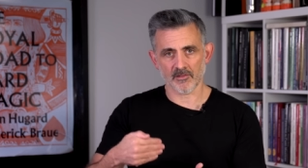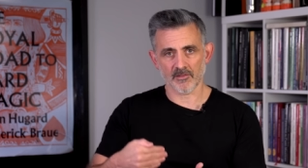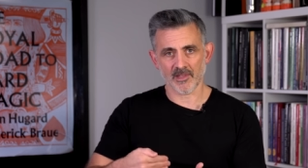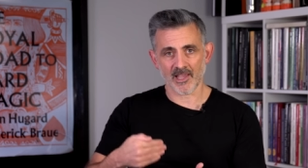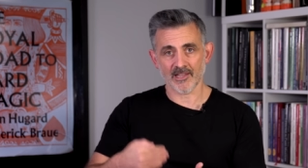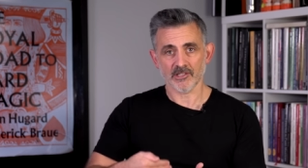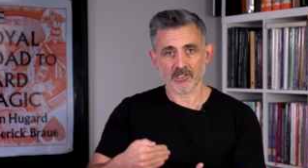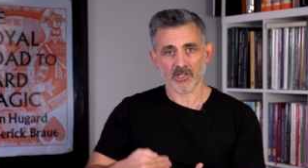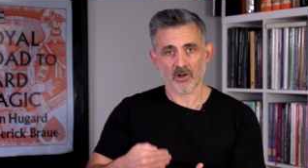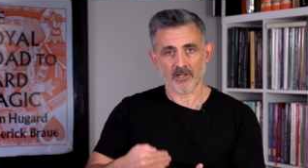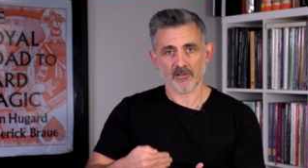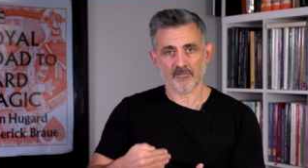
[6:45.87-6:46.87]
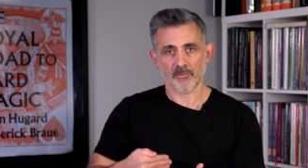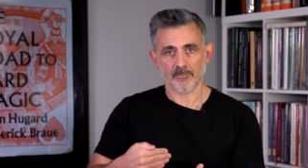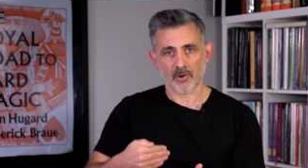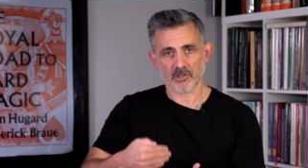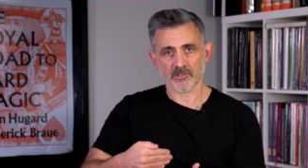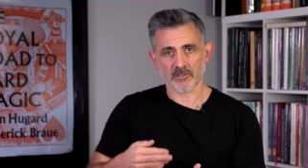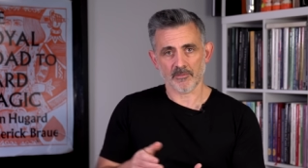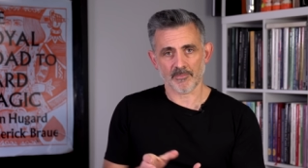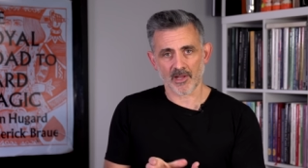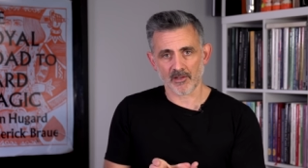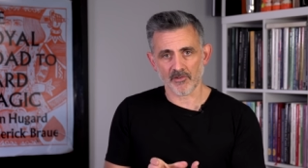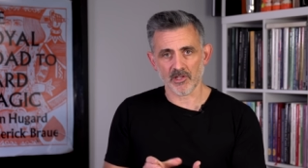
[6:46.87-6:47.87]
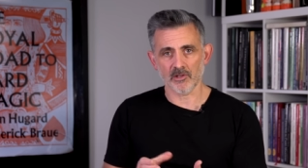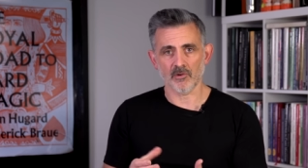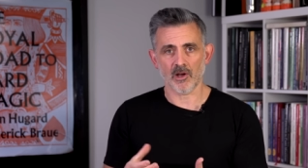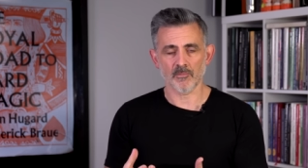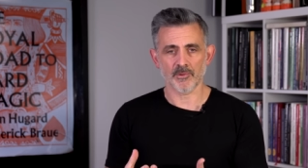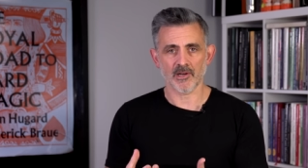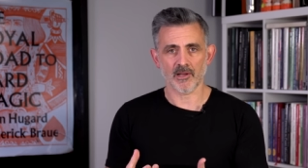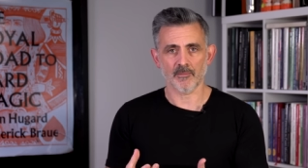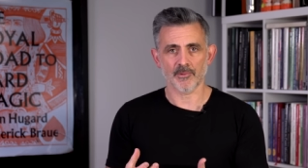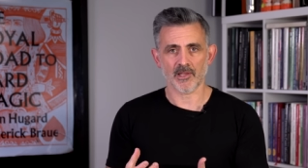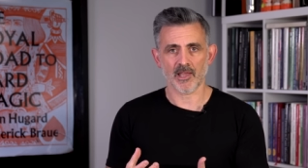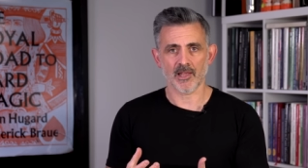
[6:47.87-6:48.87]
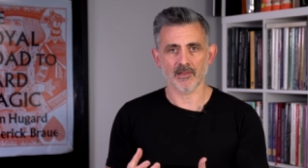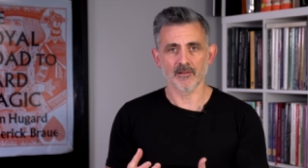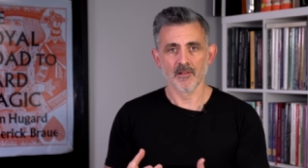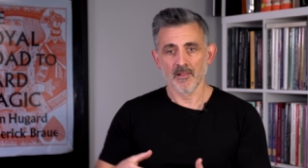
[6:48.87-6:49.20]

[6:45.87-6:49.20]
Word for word: the inside of the box on the back of it, you open it up again,